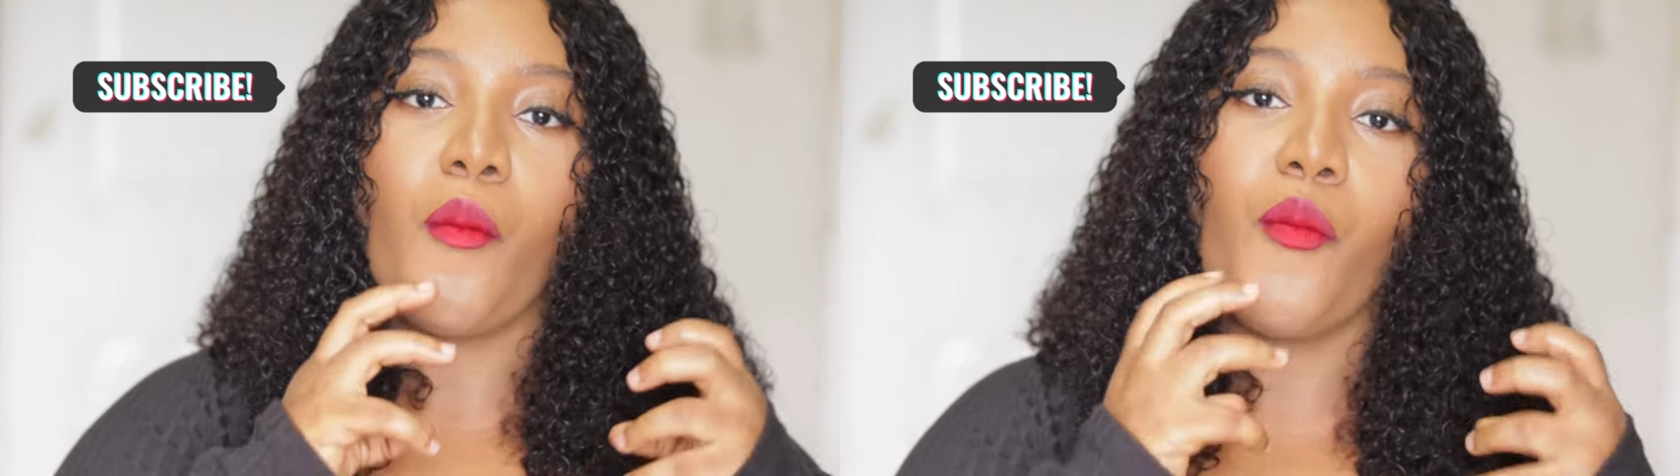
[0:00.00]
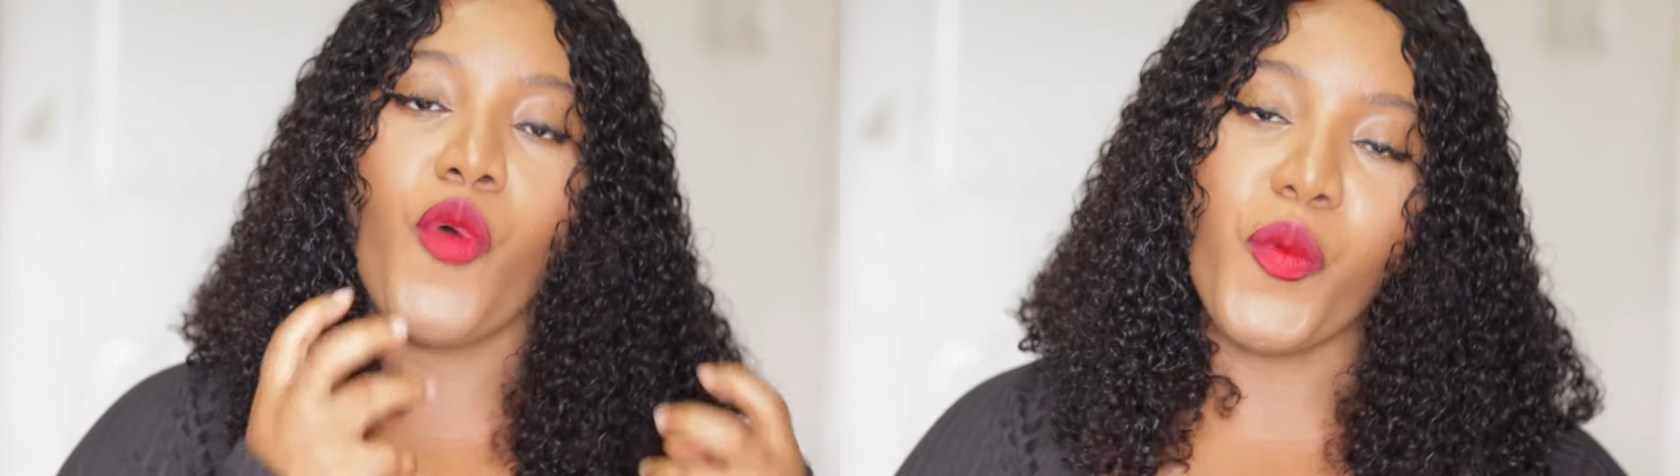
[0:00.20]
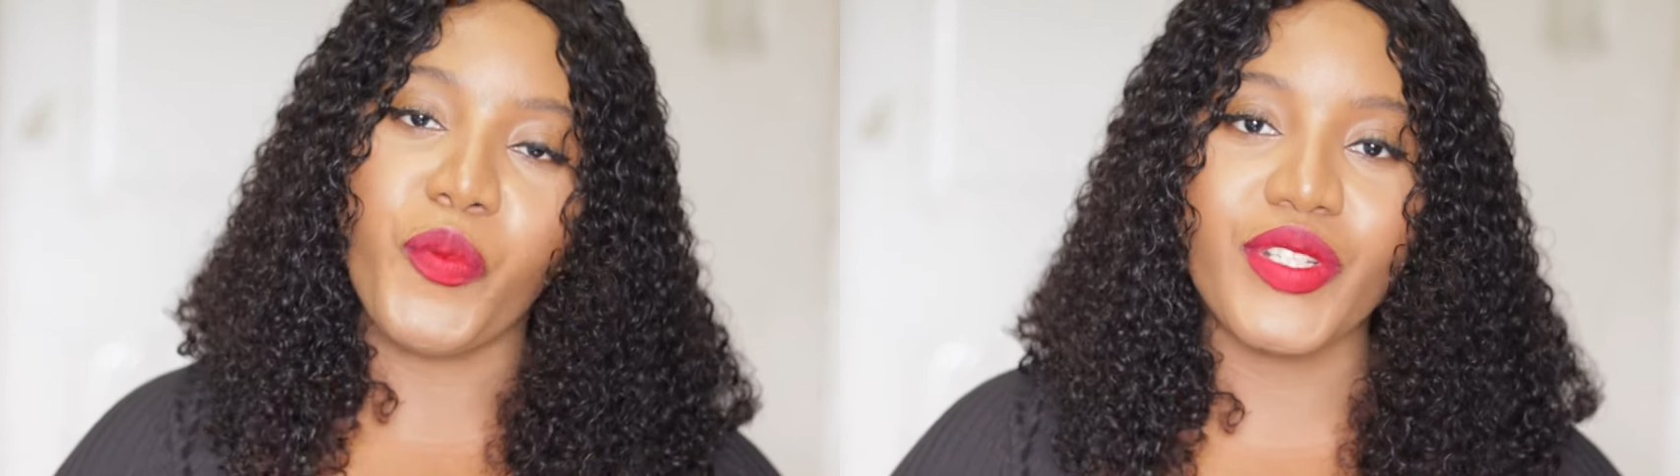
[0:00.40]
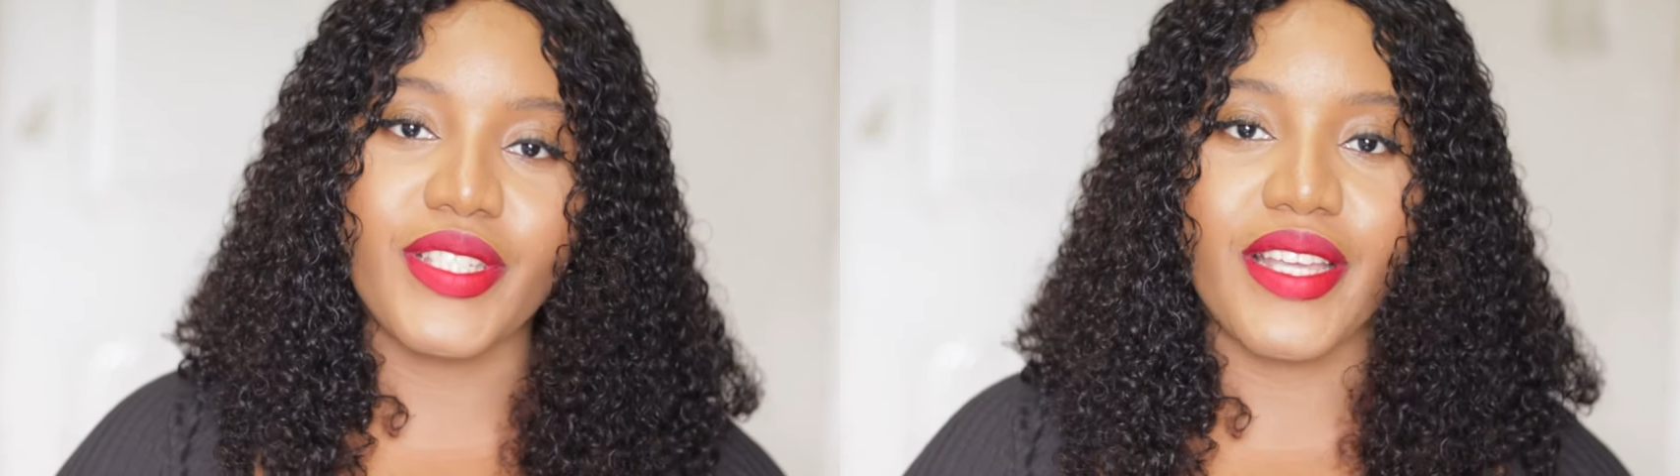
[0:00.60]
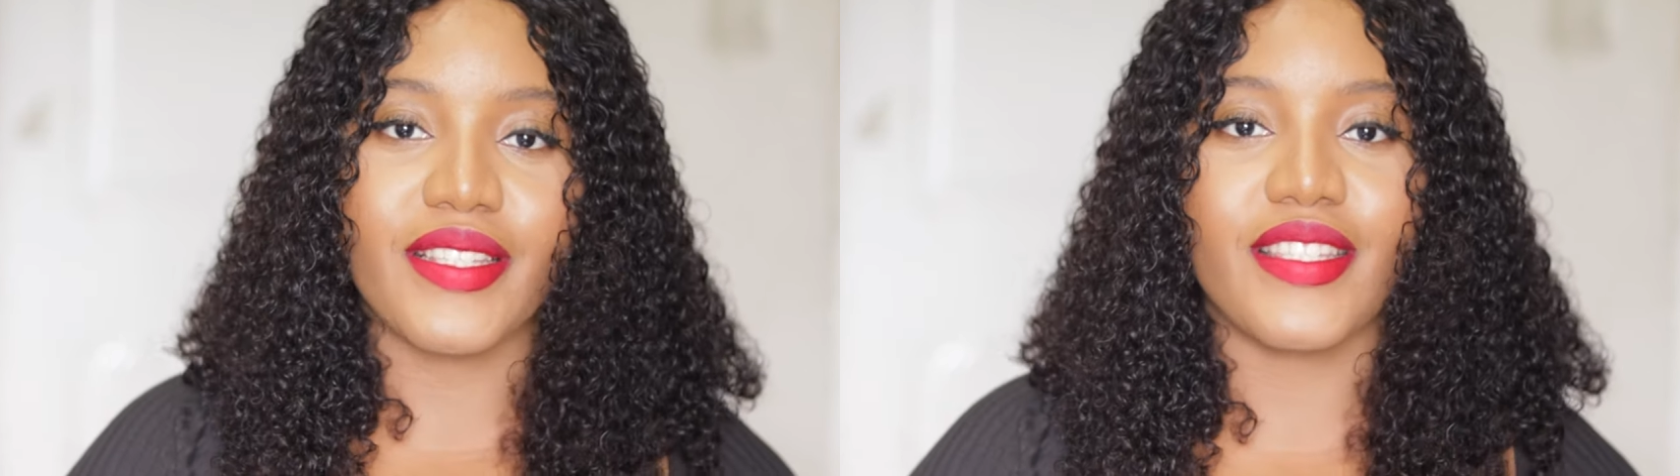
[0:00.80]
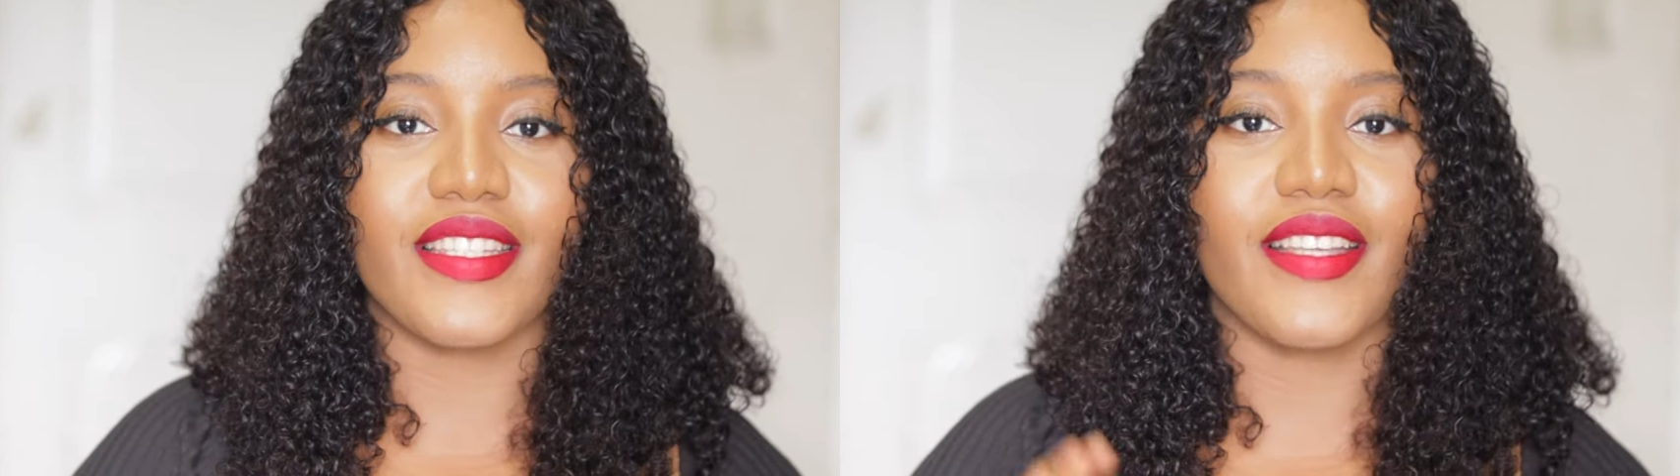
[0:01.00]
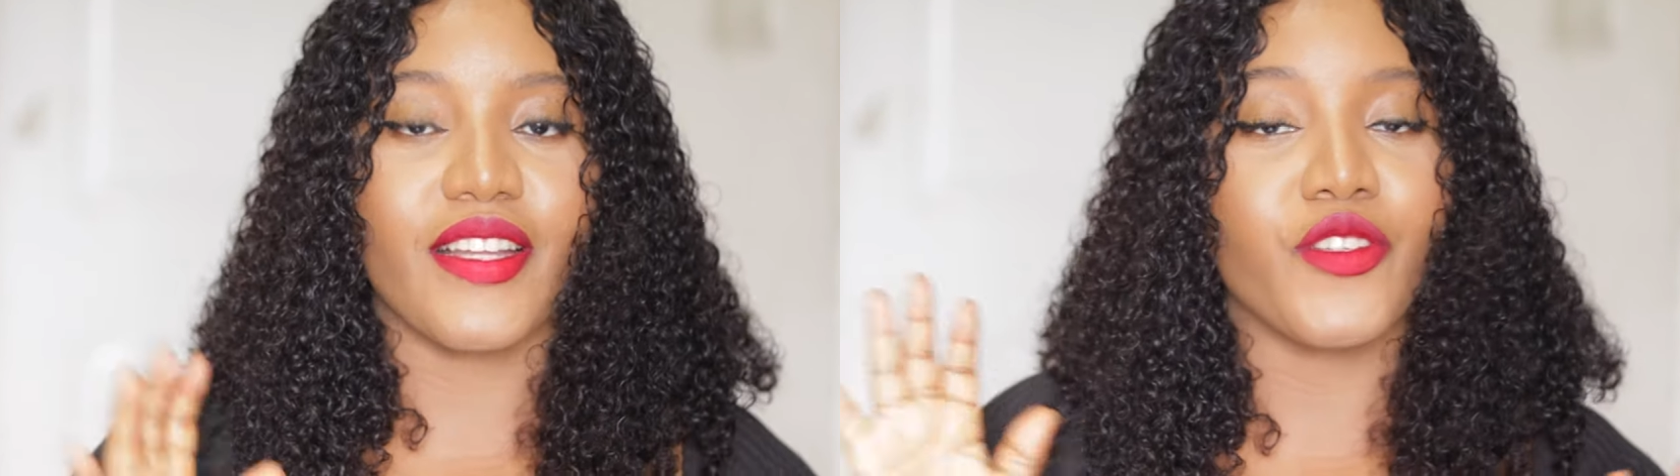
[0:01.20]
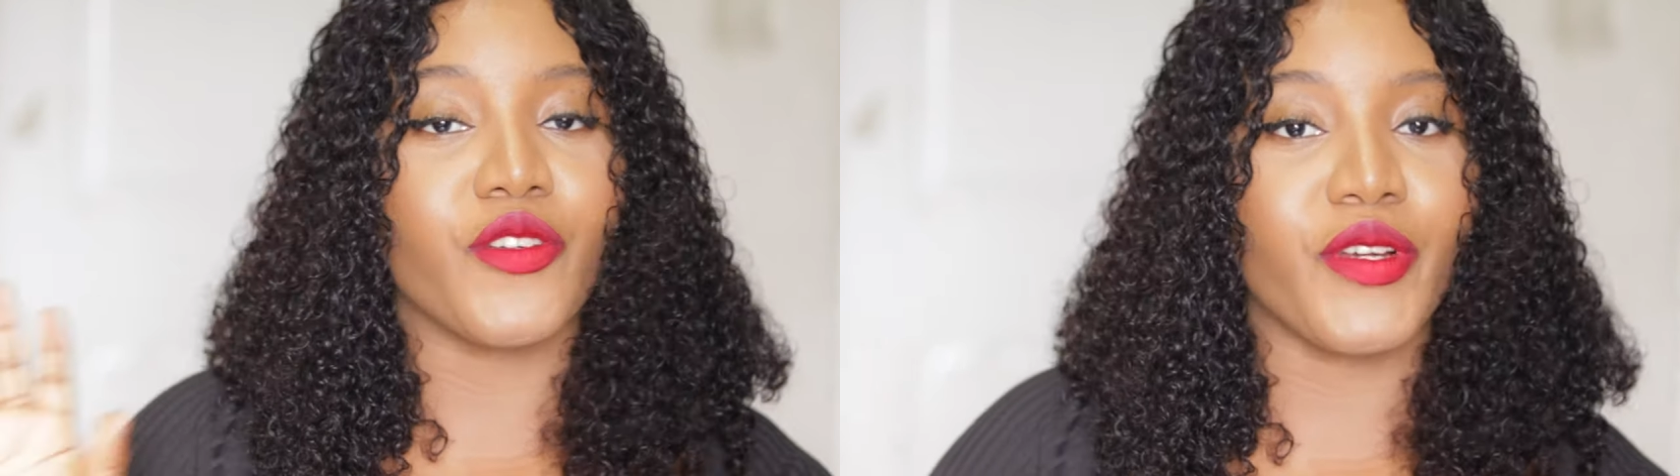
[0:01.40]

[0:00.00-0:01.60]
more potency than your